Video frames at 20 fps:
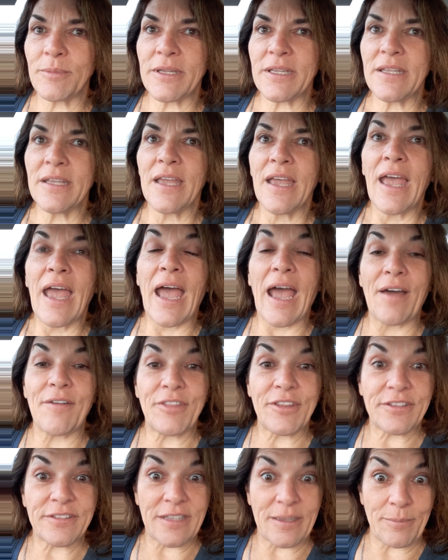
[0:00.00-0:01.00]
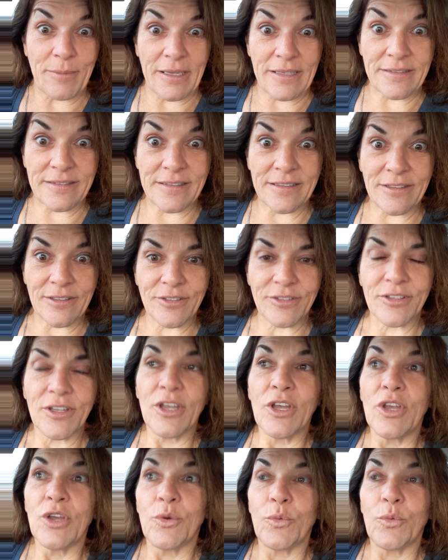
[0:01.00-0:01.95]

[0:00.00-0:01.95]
me have the same ideals.